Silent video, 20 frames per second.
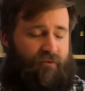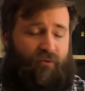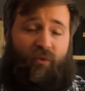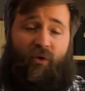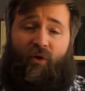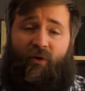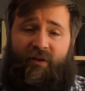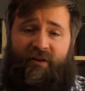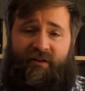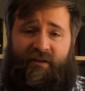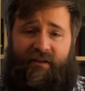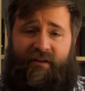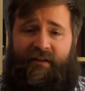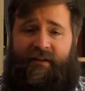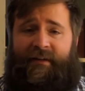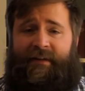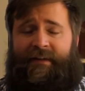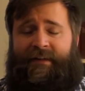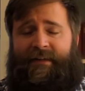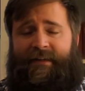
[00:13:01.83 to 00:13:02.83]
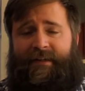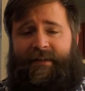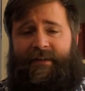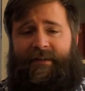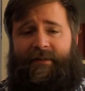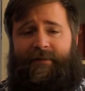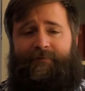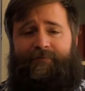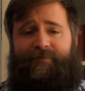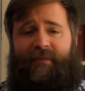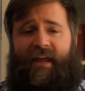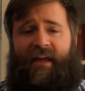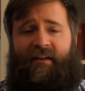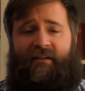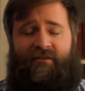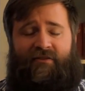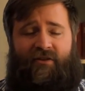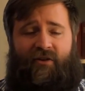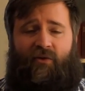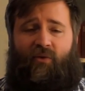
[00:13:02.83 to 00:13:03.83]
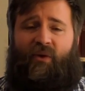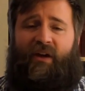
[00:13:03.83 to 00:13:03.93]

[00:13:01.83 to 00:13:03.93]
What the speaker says: pointing. And so